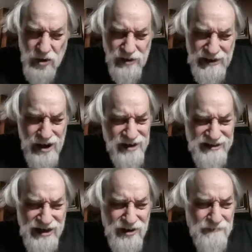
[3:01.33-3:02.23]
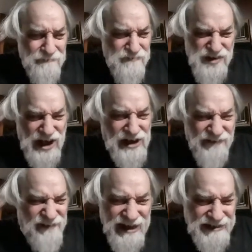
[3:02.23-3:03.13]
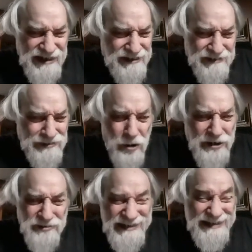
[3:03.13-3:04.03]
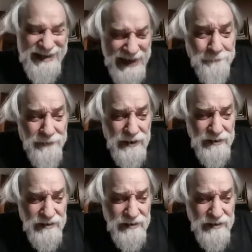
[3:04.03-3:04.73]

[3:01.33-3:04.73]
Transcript: solely on their sycophantic loyalty to him.